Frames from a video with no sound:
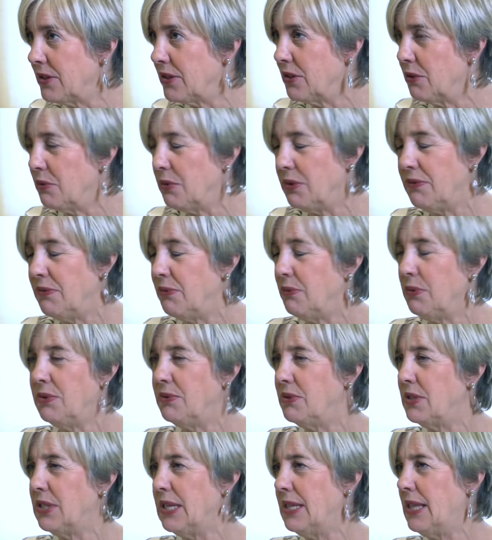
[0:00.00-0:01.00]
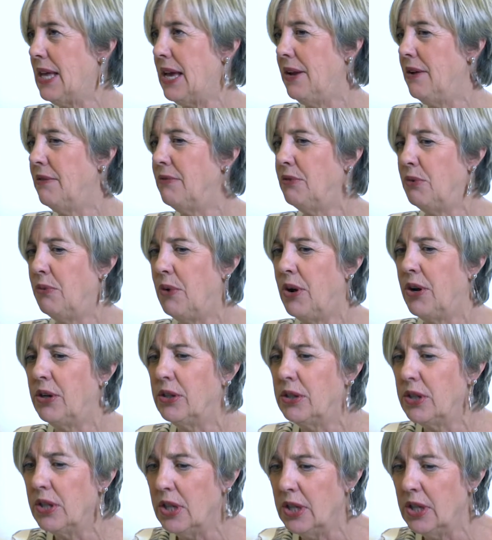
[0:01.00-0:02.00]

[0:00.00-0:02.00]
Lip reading: So we see that everywhere.